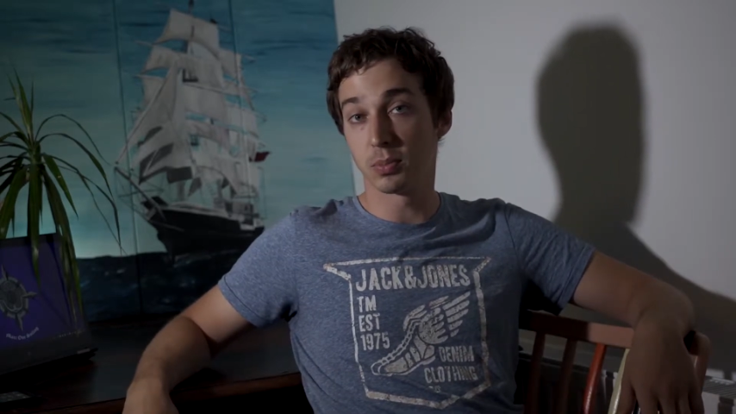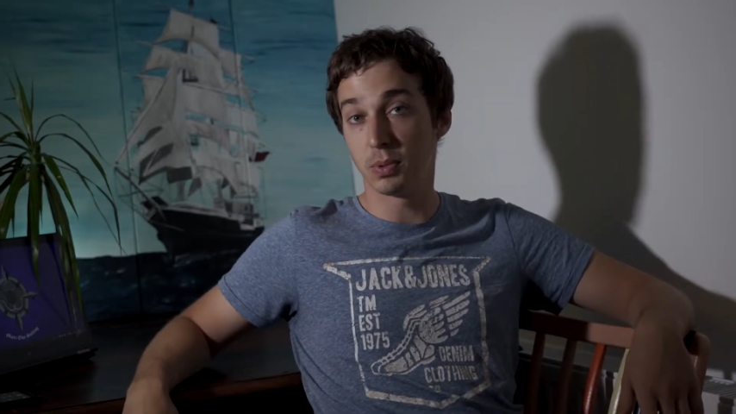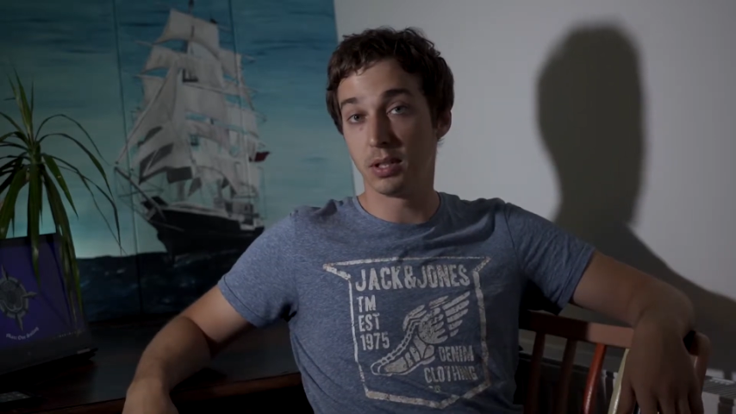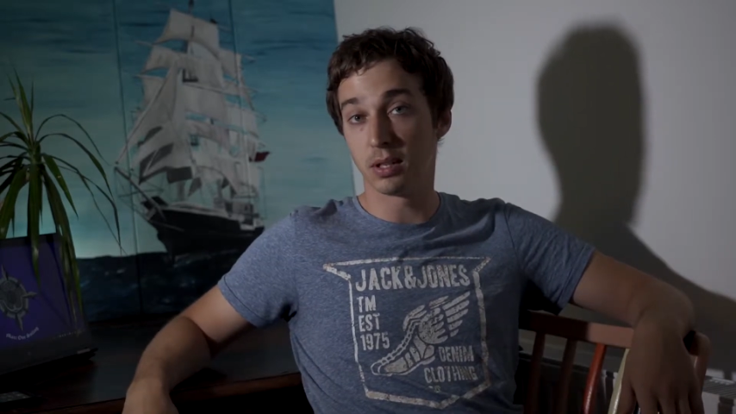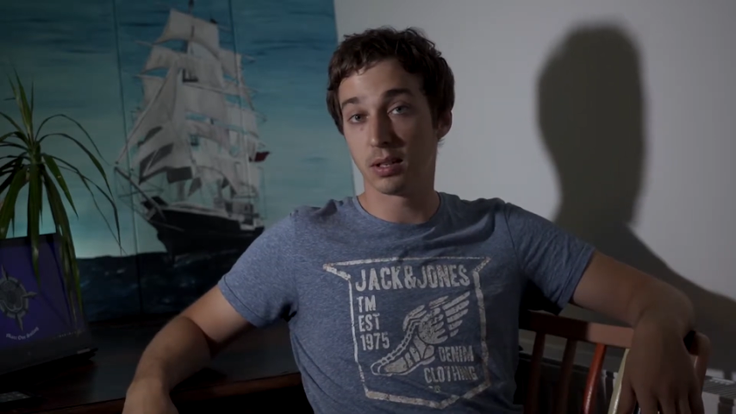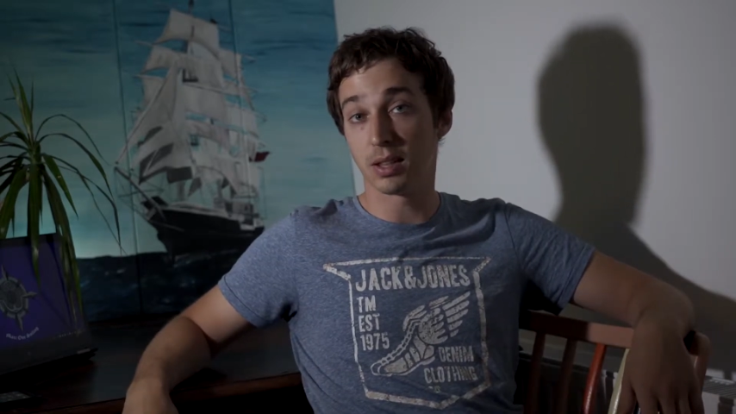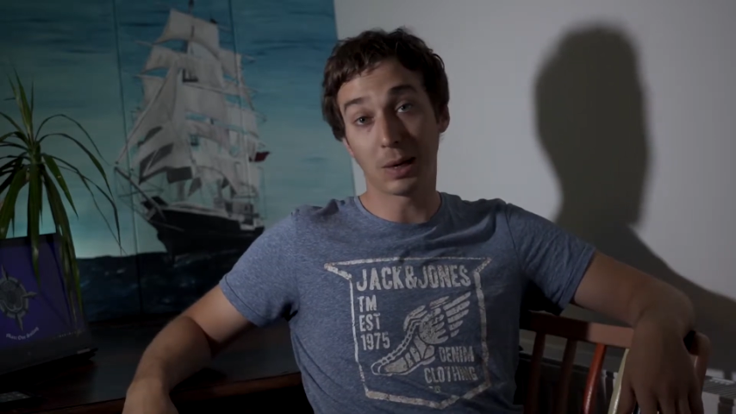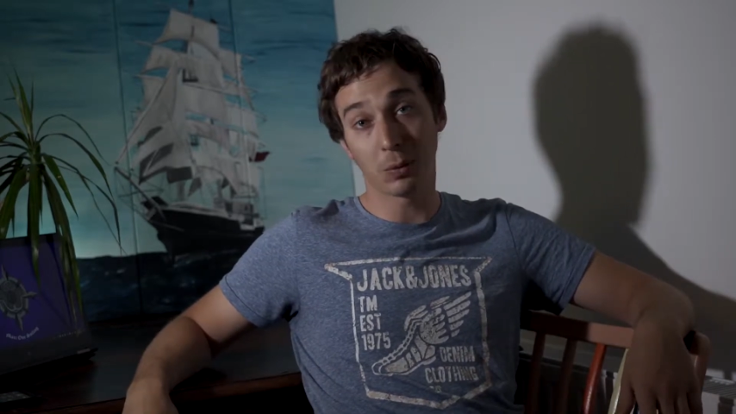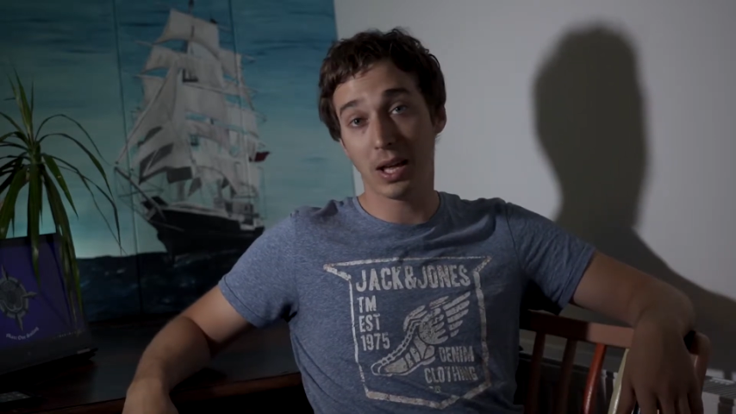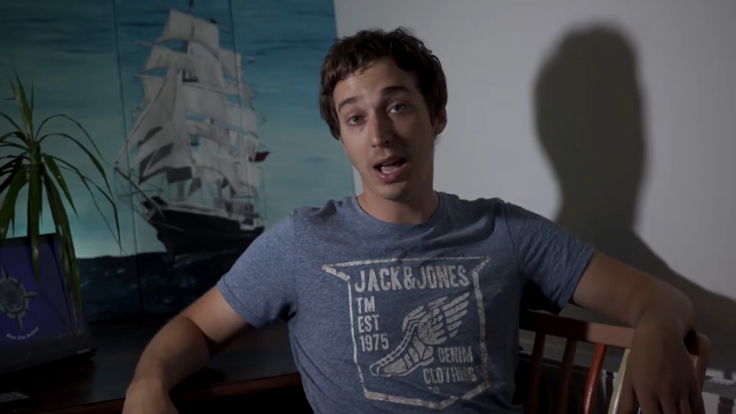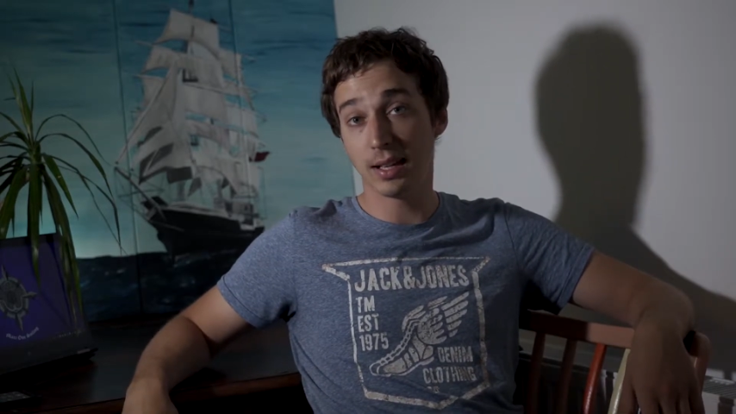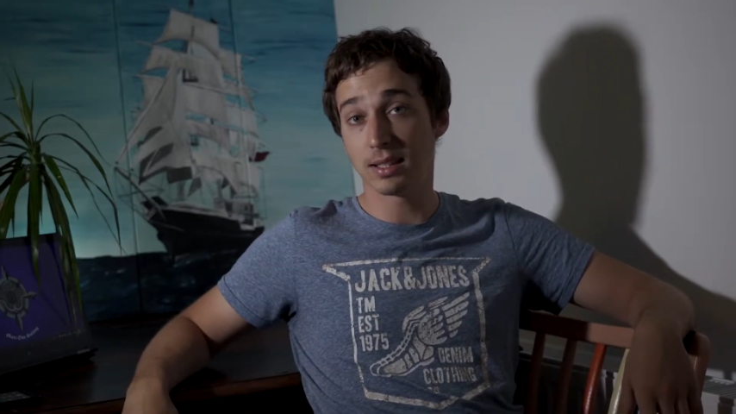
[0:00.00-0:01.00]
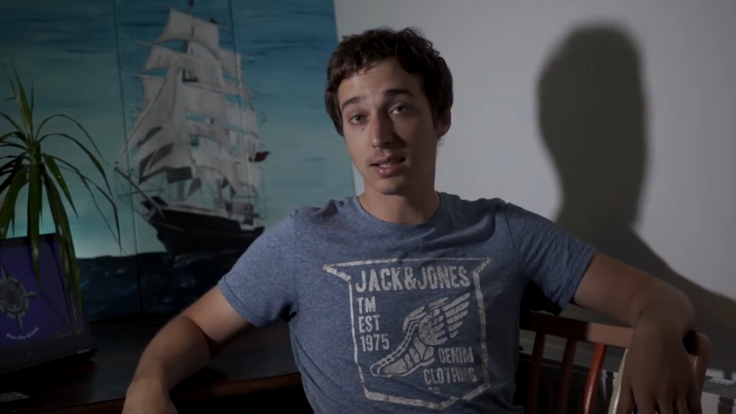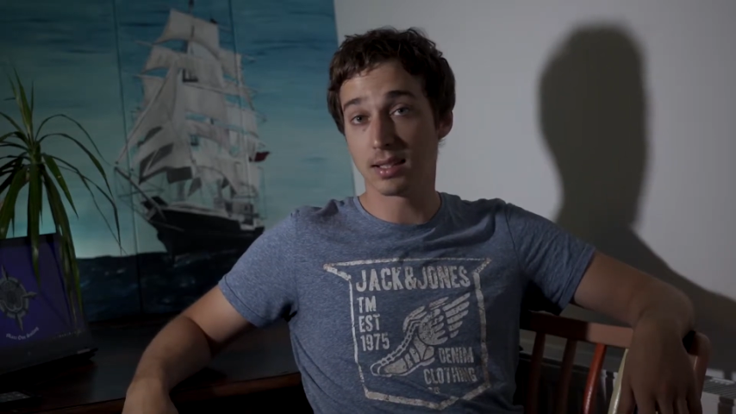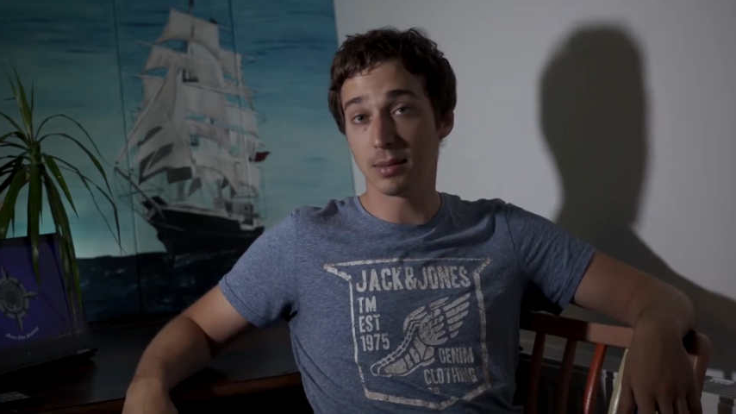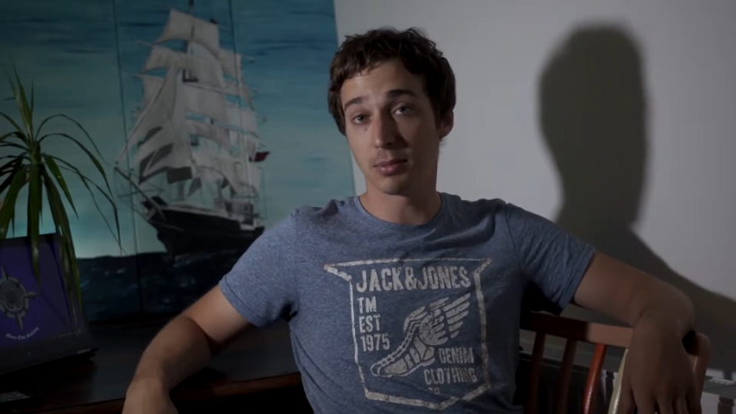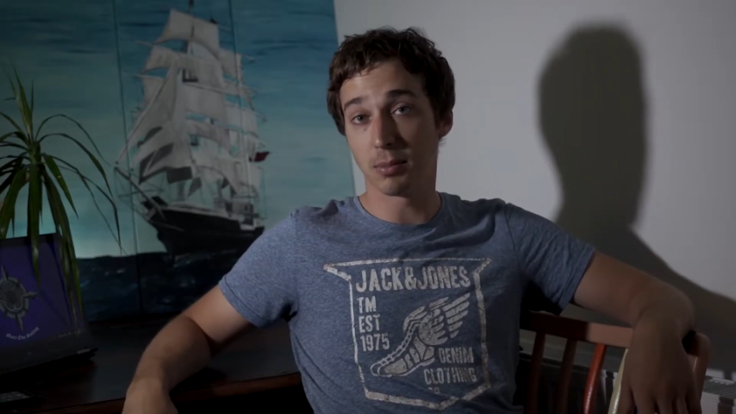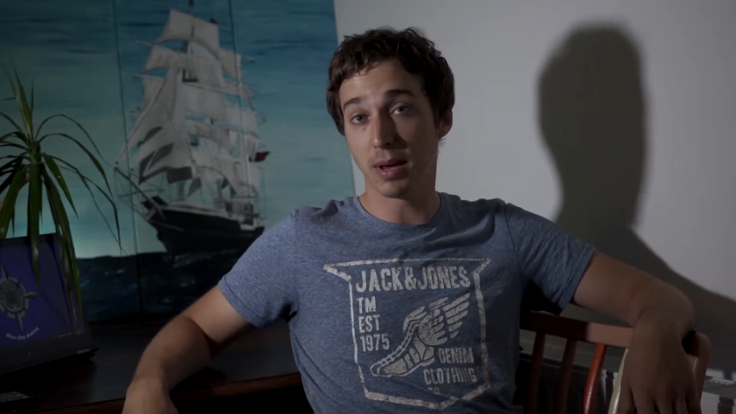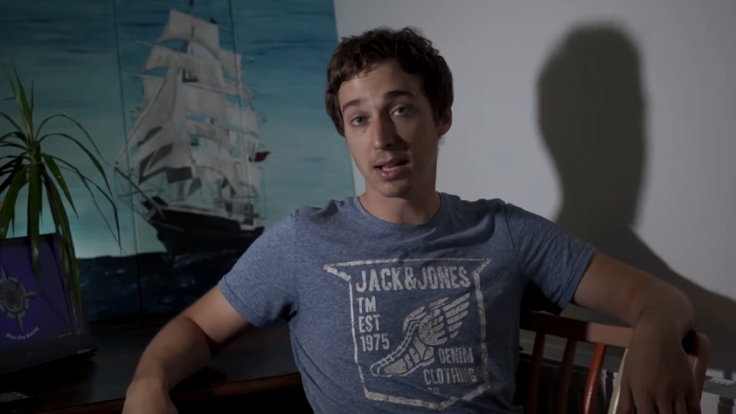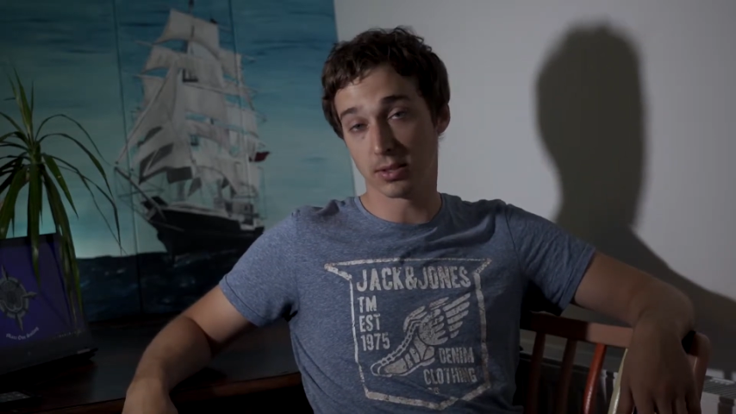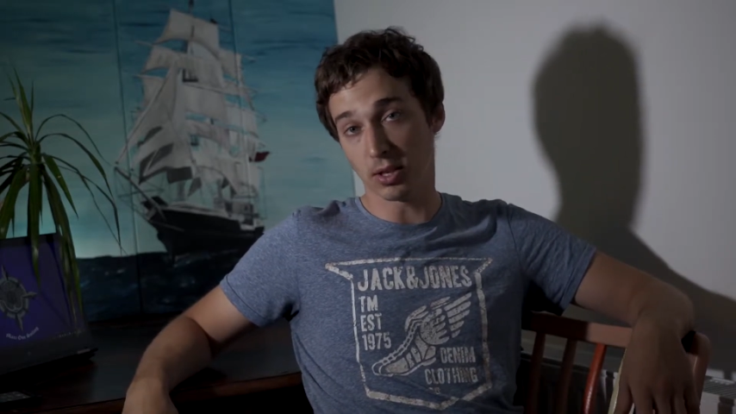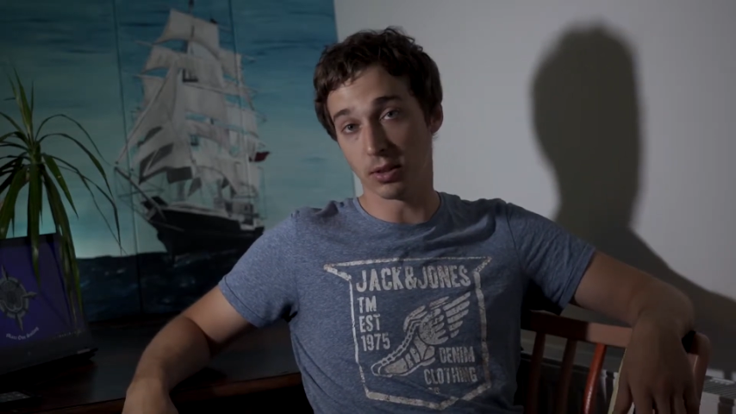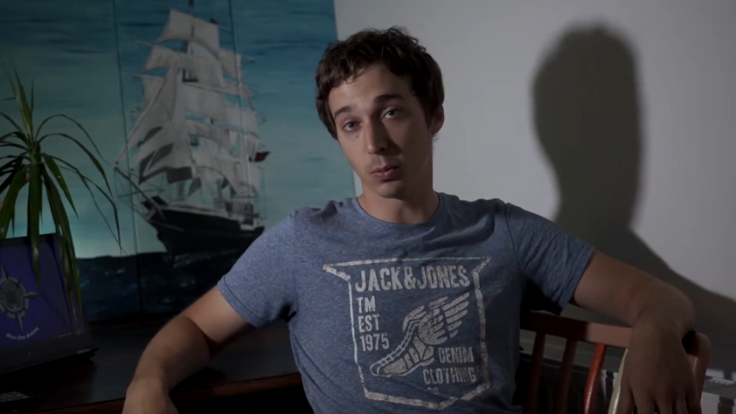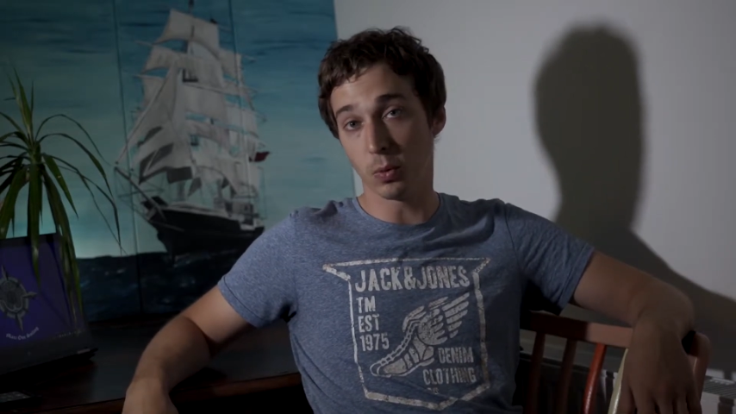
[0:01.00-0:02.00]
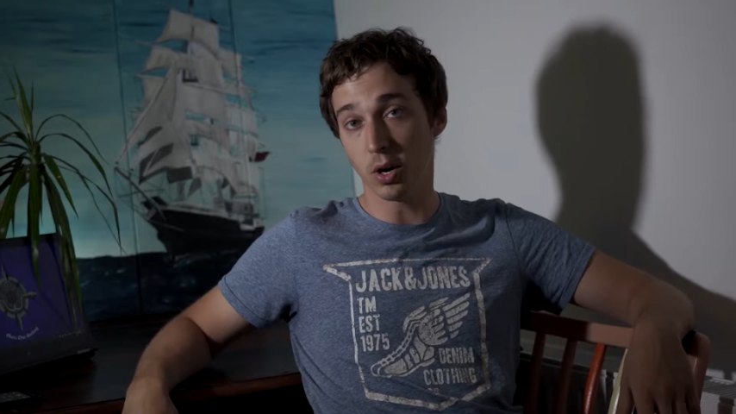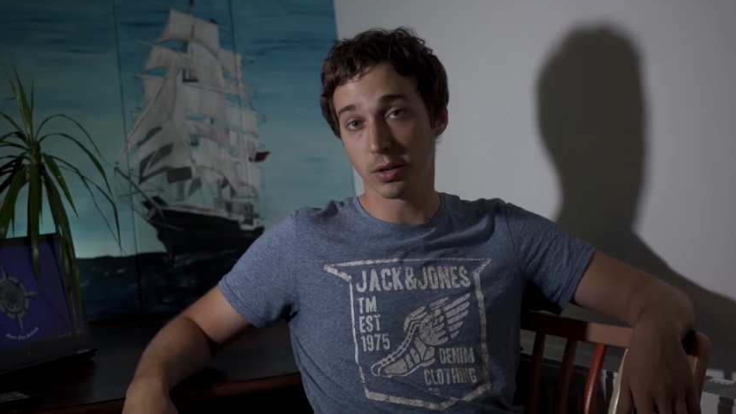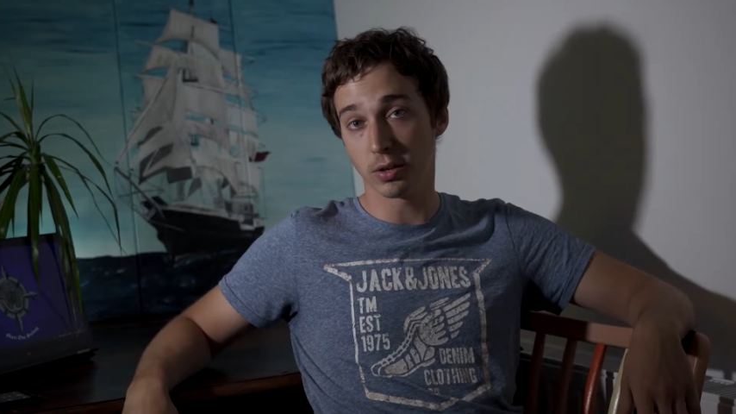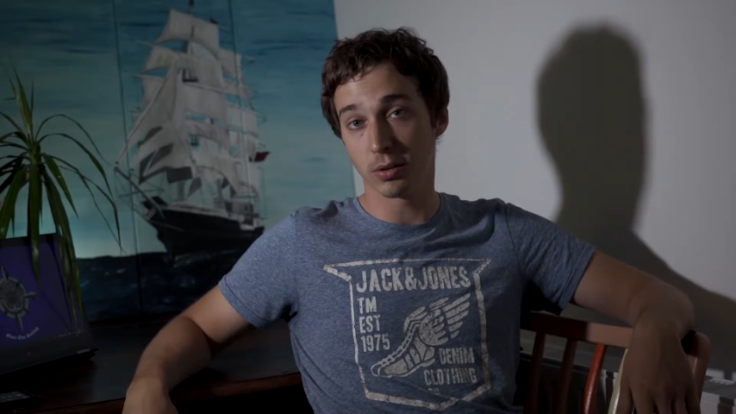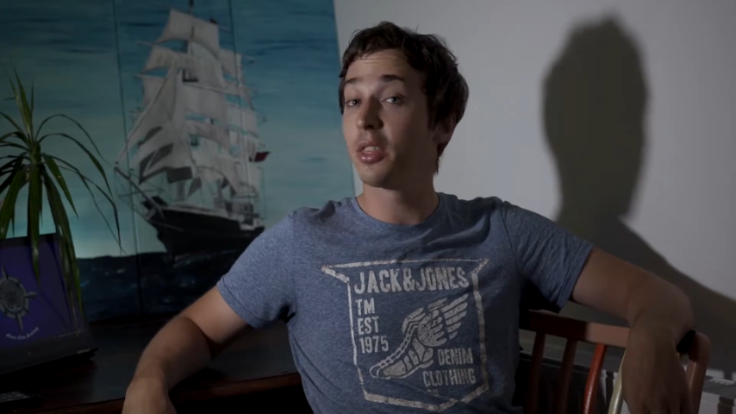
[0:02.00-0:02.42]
being that we had to step the mast on the water,